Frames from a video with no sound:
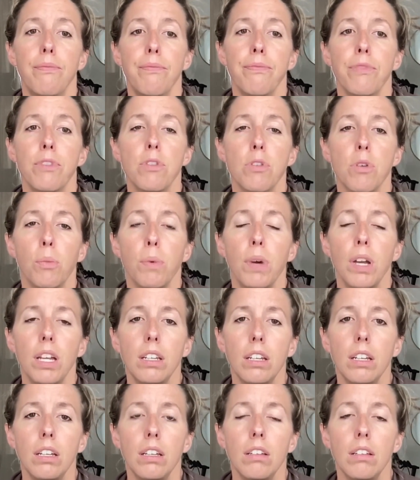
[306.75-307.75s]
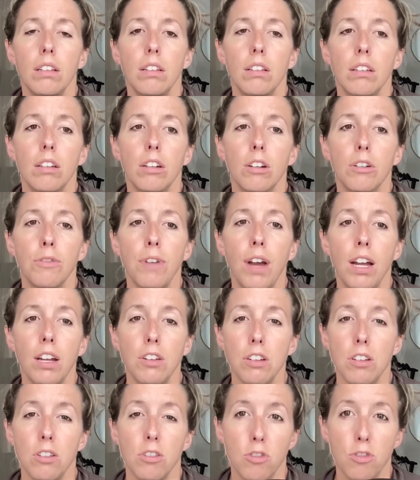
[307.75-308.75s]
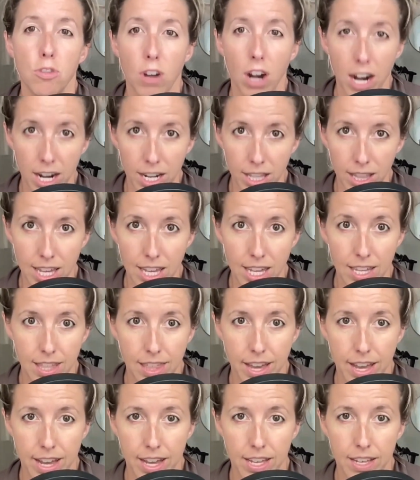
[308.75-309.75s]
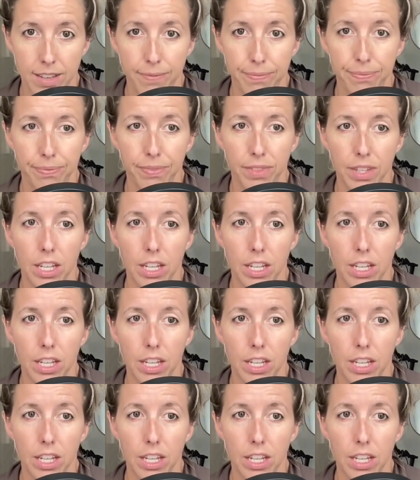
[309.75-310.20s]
So when your fascia is dry like that,